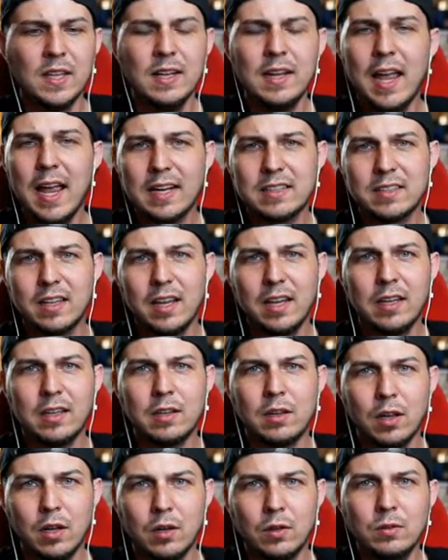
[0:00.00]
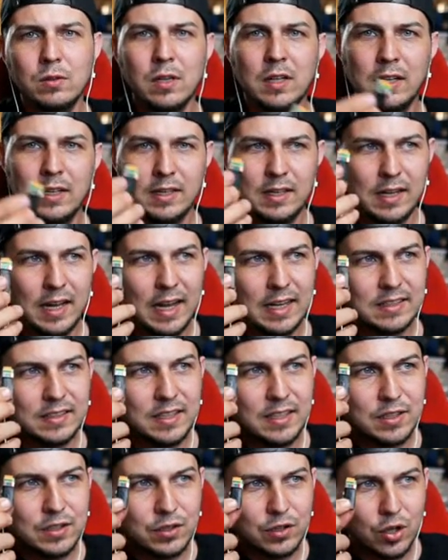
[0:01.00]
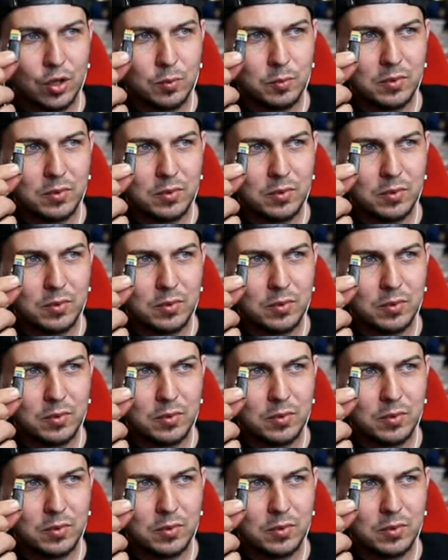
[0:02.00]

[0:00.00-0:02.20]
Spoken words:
XK Glow has these dope